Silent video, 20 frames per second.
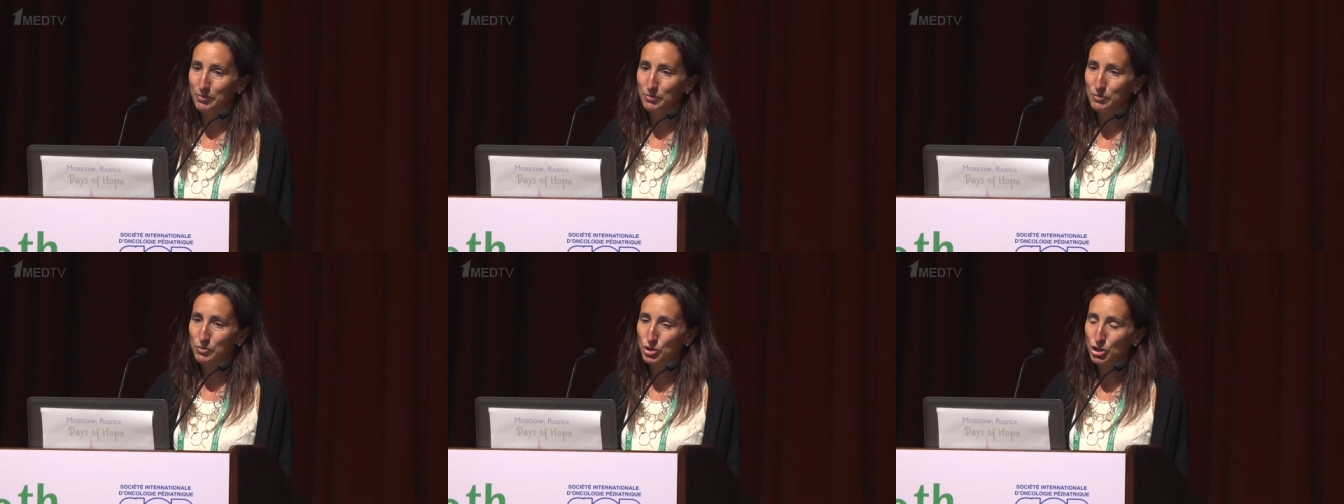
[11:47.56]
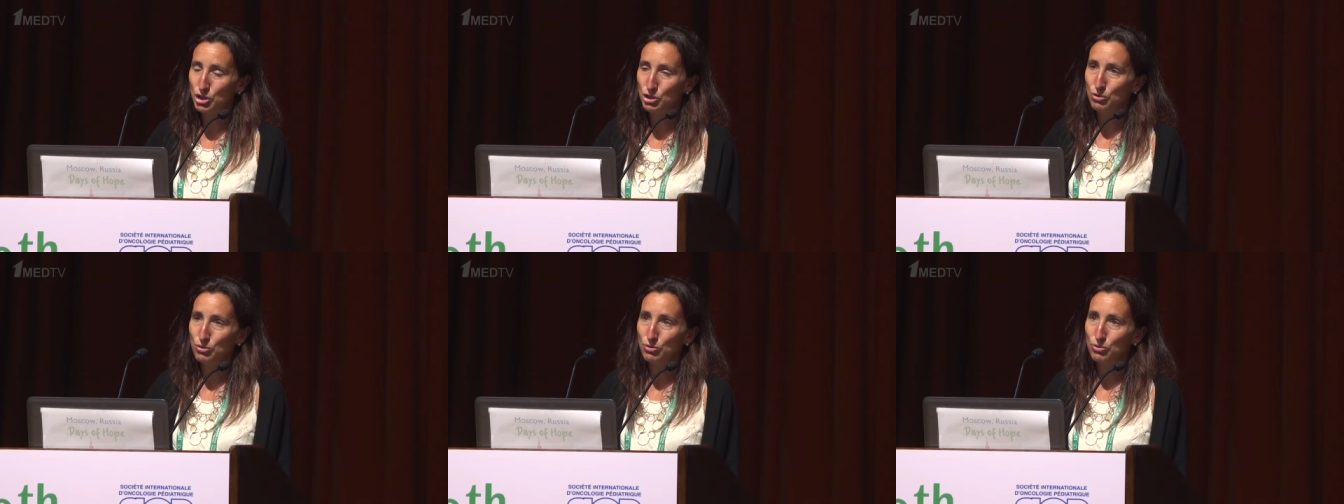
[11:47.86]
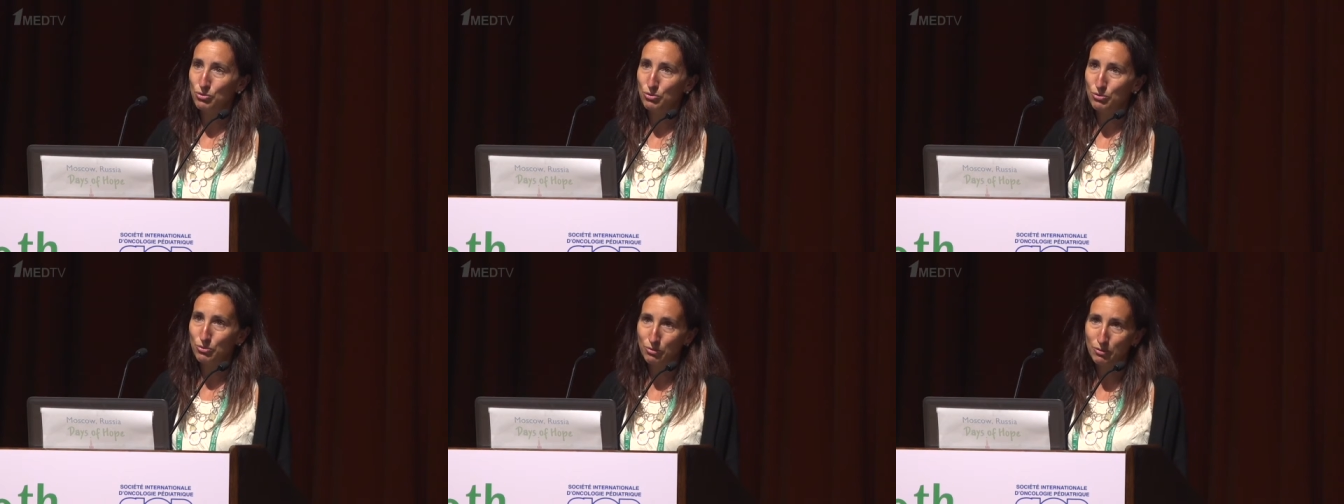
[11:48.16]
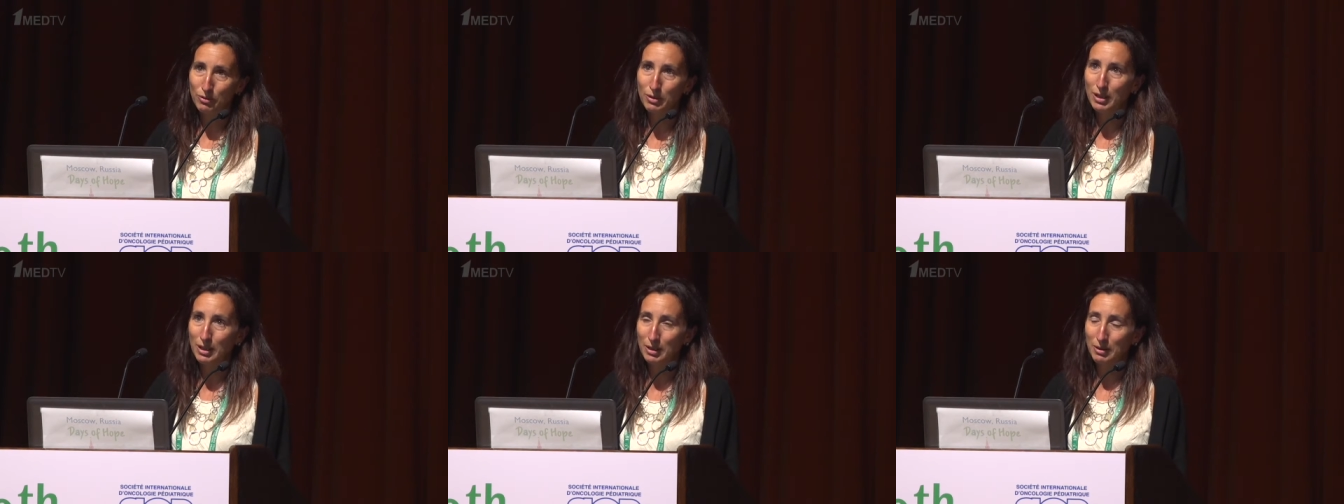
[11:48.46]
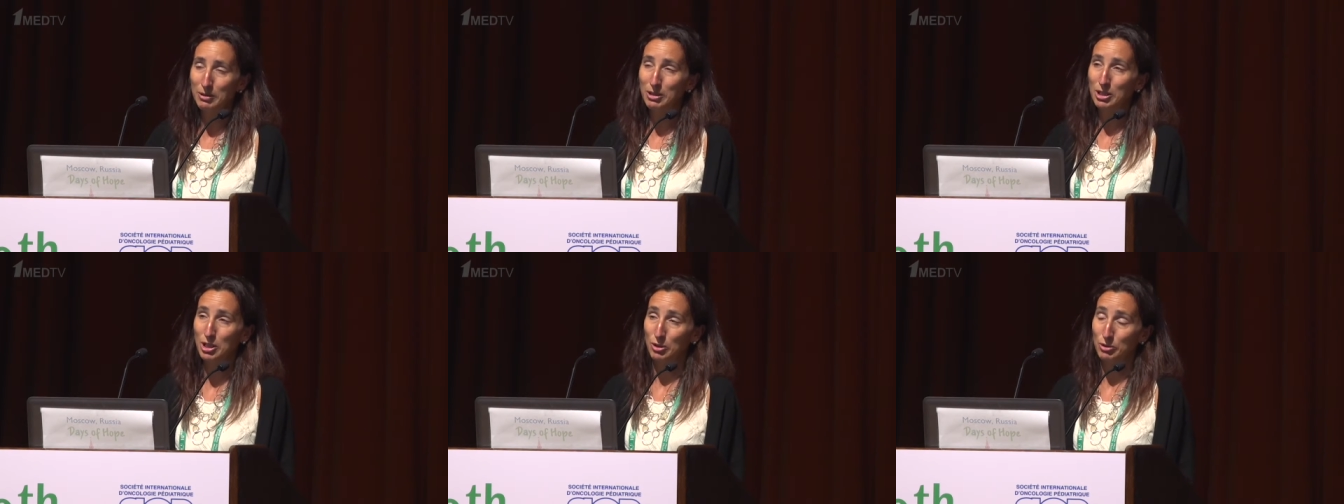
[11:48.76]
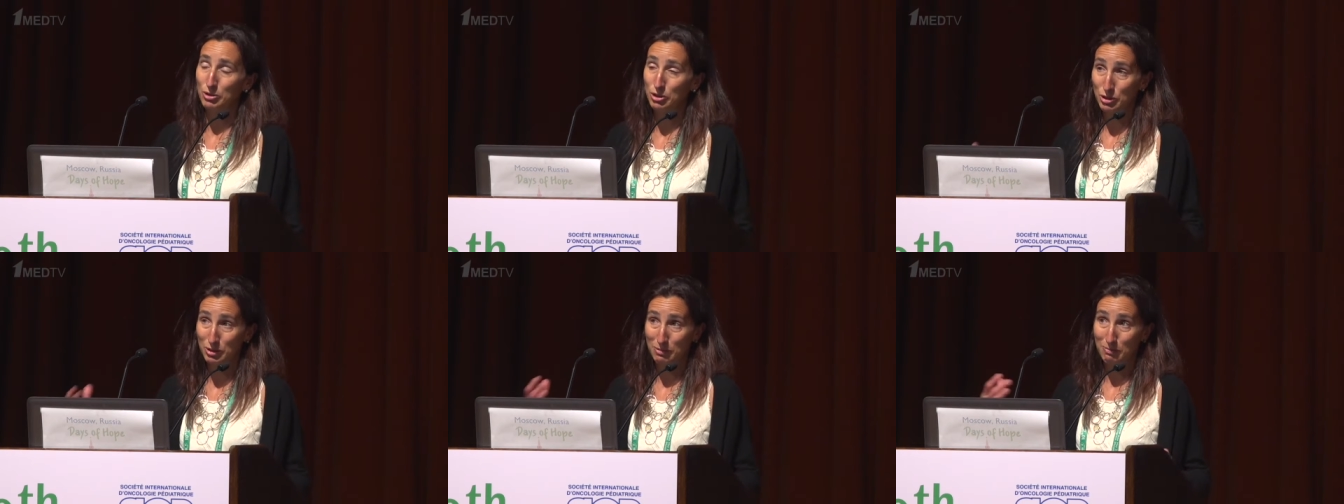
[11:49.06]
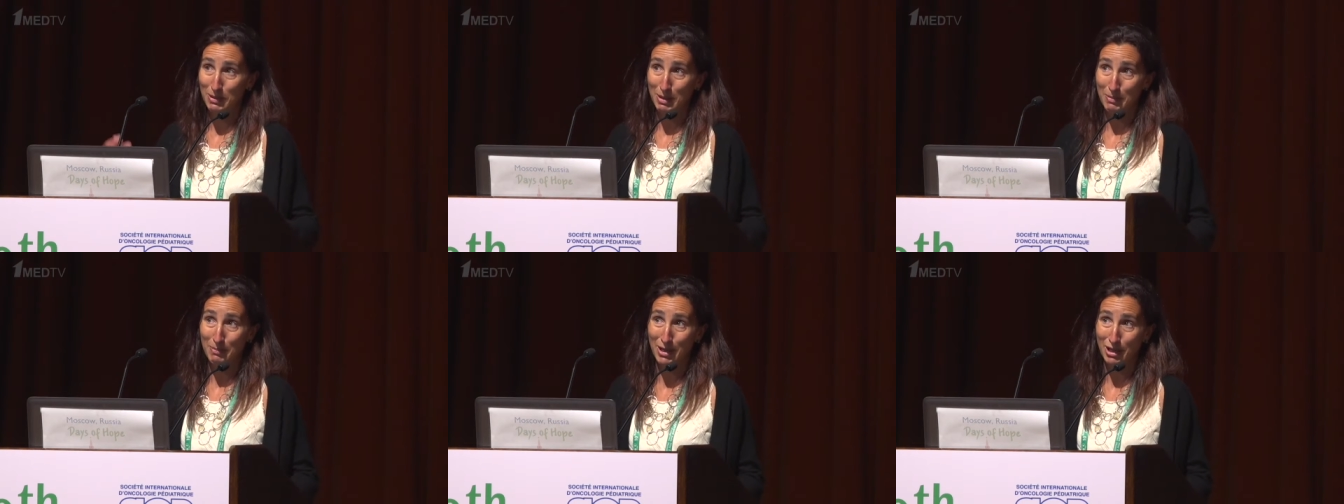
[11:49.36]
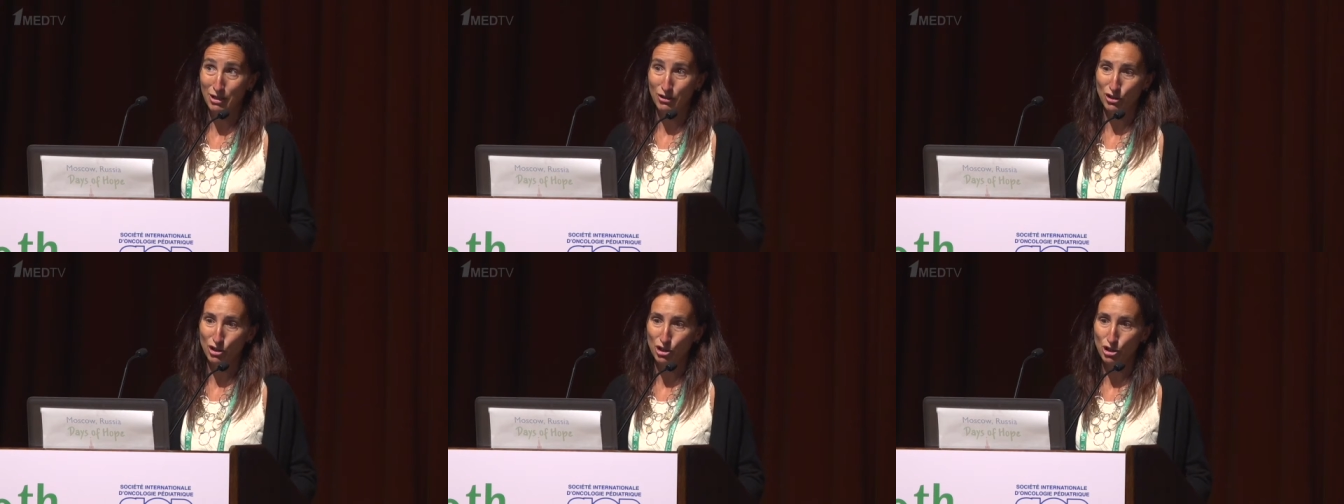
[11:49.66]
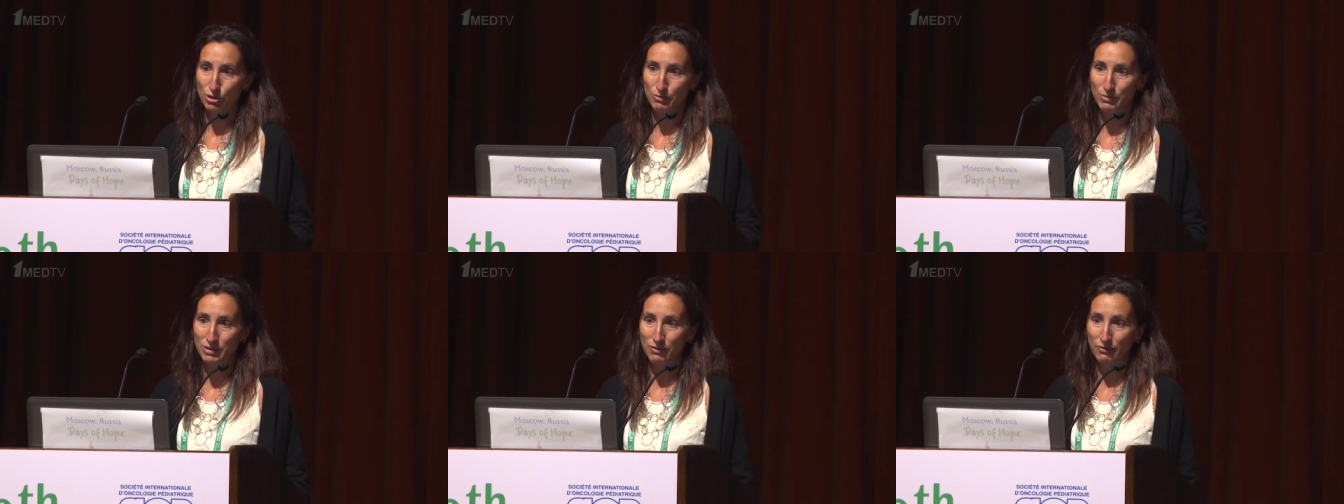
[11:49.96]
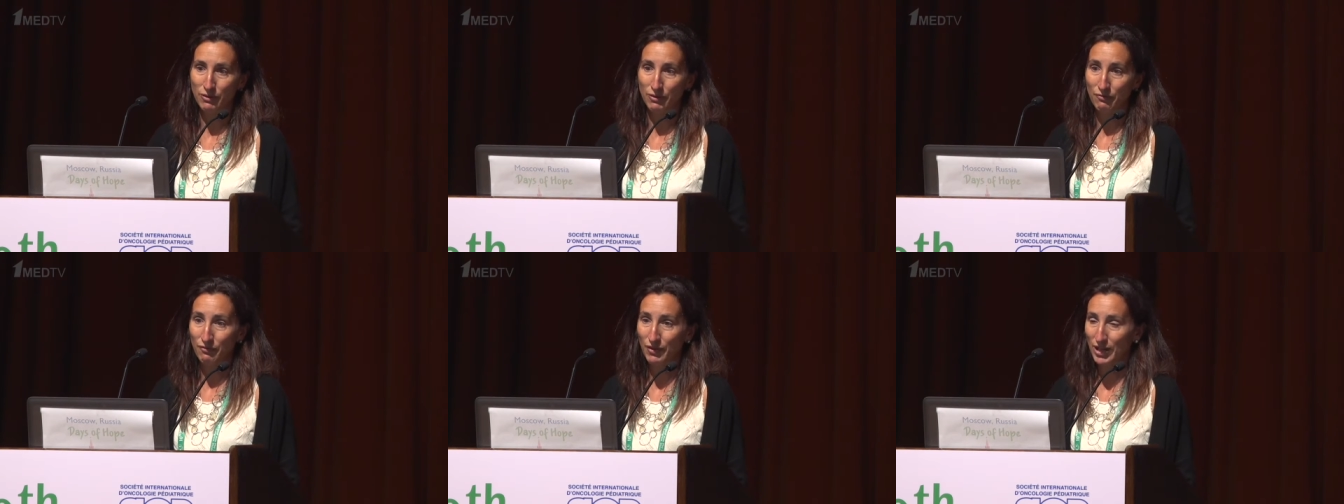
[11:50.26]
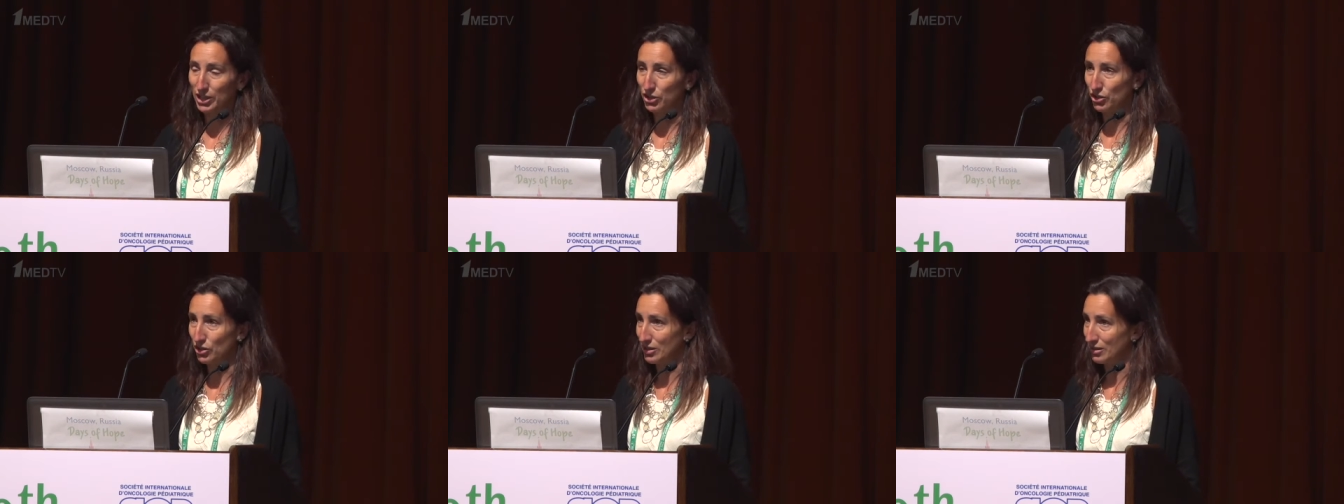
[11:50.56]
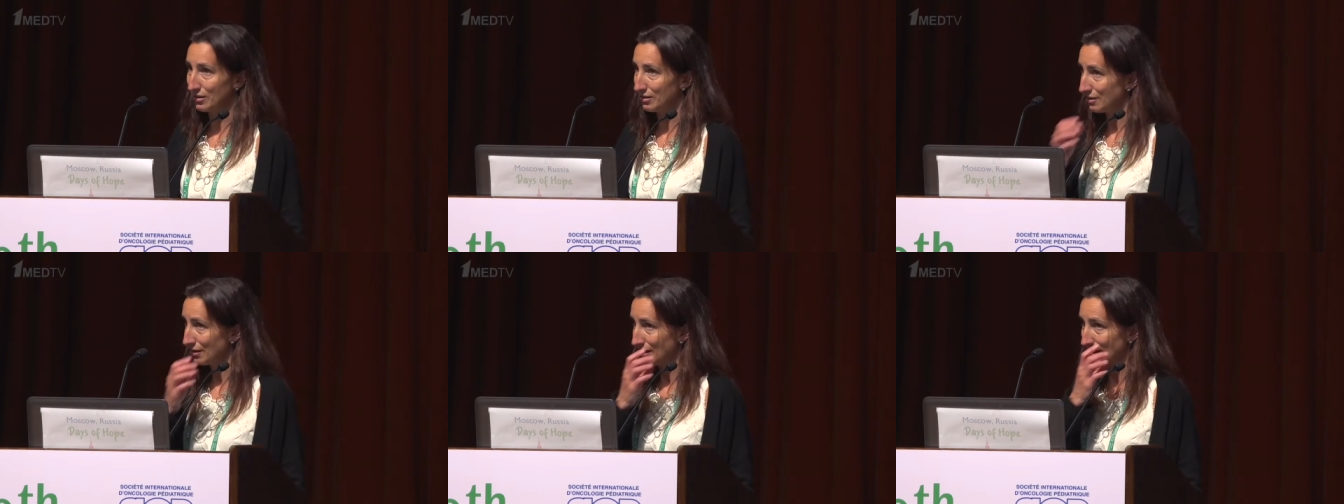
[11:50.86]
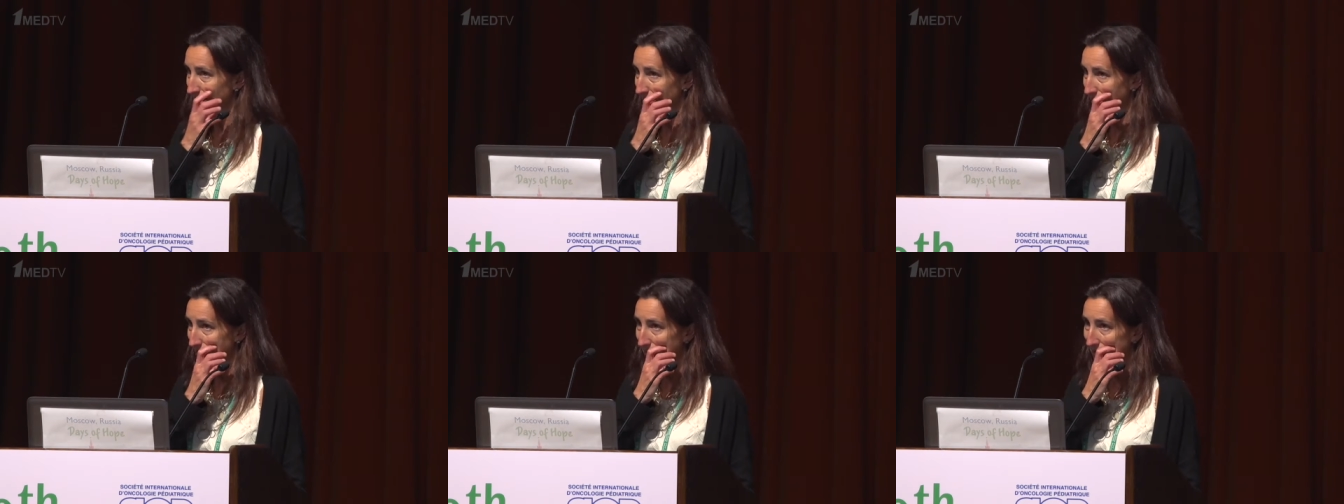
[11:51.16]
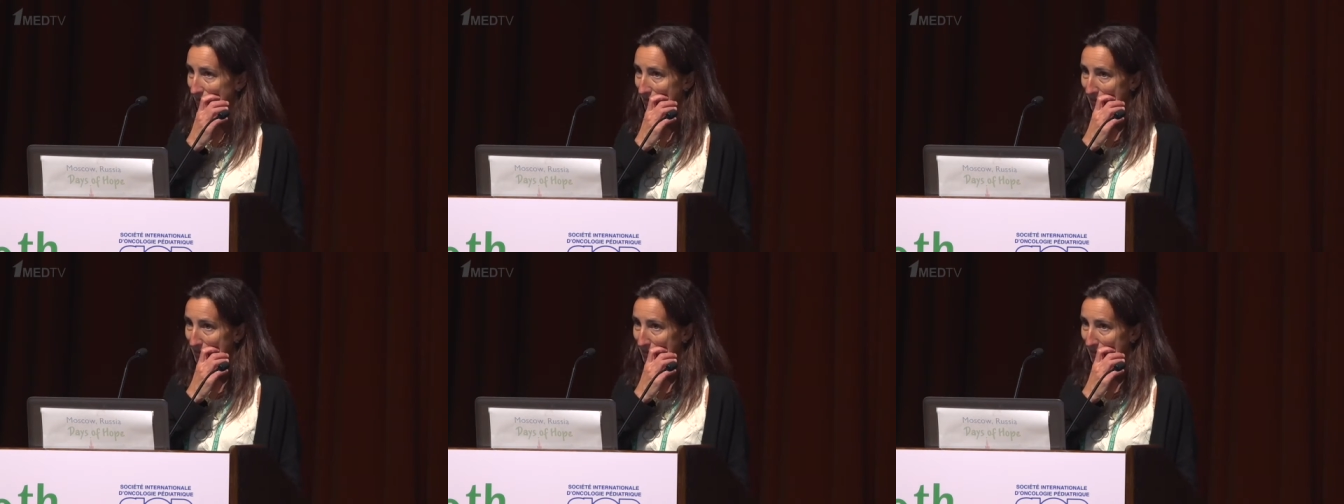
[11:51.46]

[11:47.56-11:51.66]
to just be better in terms of infections and